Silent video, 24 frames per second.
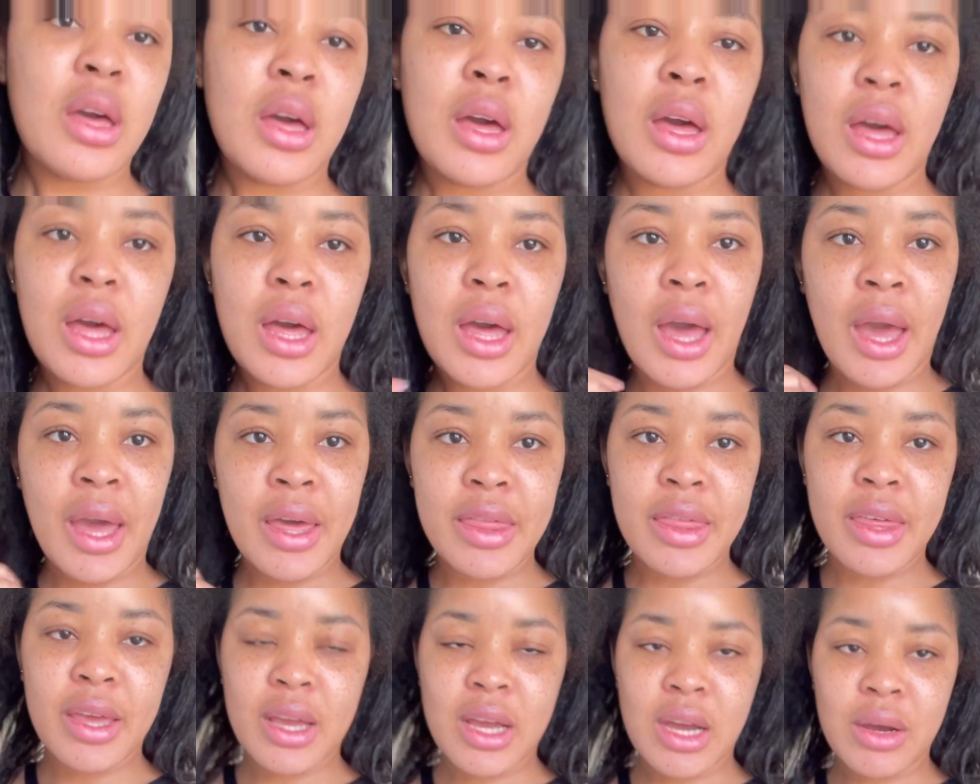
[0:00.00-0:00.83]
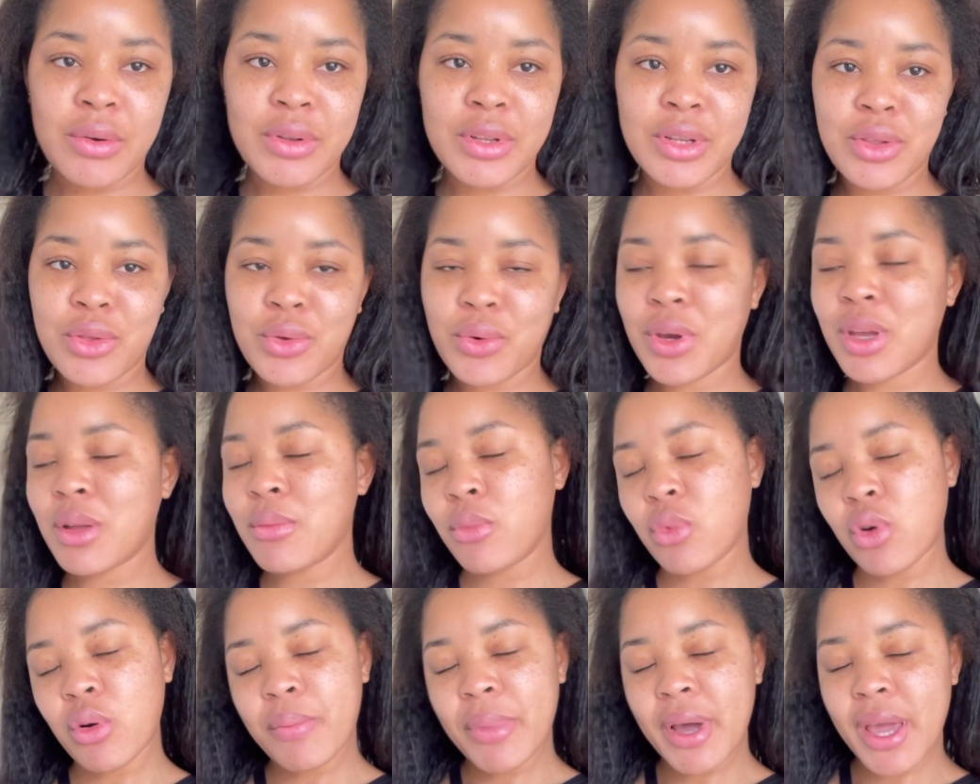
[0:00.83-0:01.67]
I think I would enjoy it more.
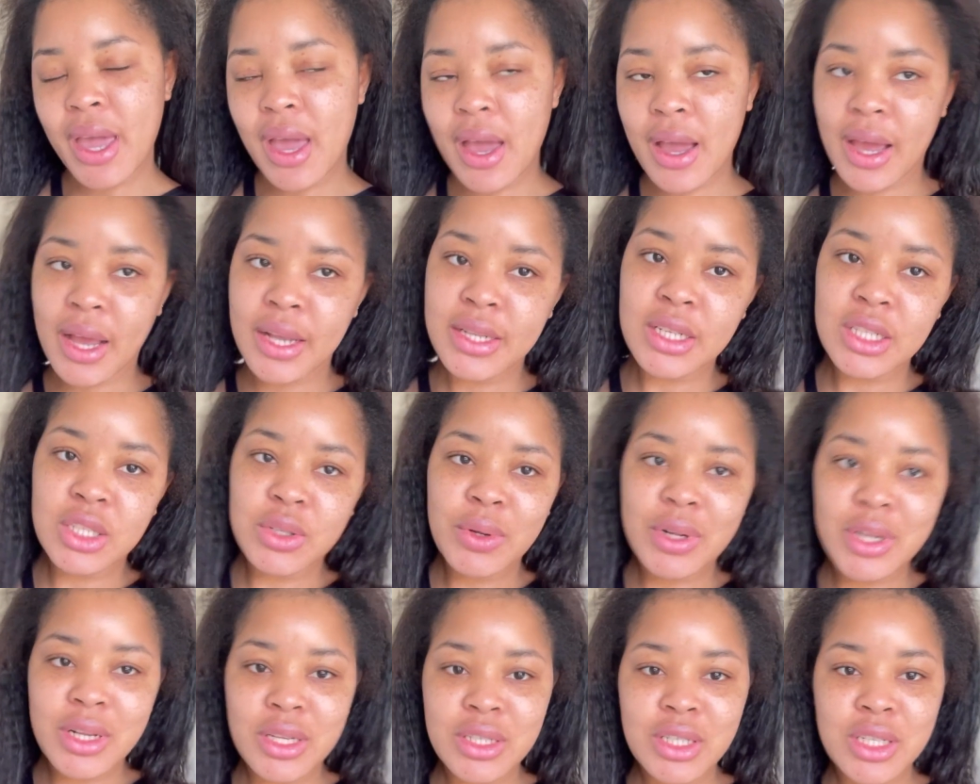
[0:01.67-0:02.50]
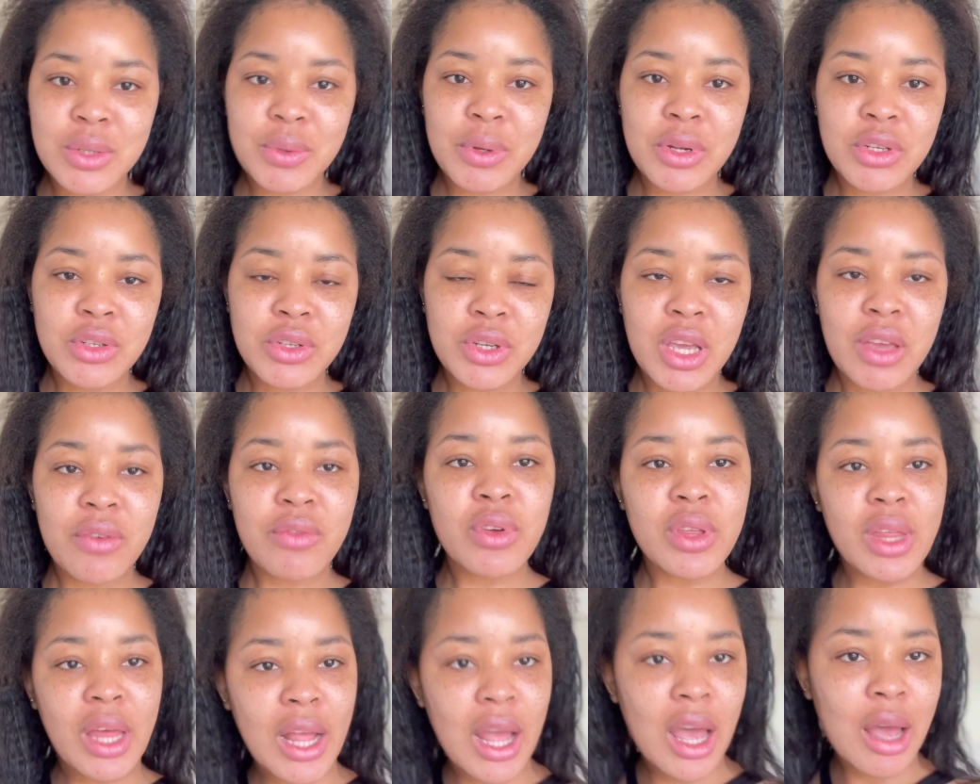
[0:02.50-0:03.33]
But yeah, guys, I just wanted to give you that
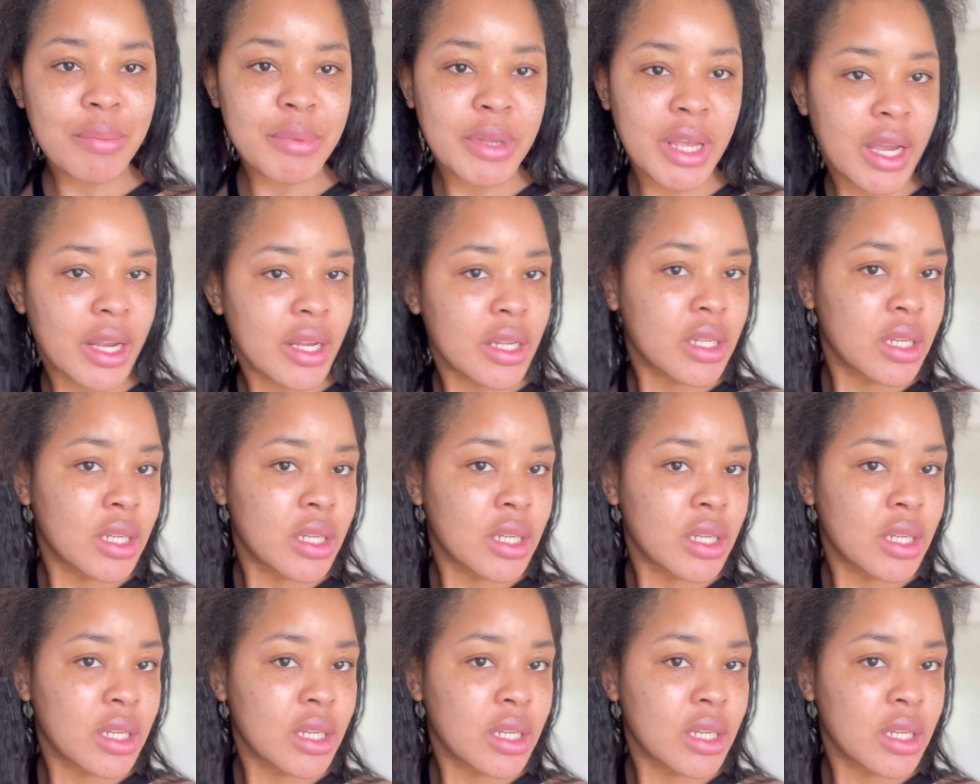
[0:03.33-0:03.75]
update.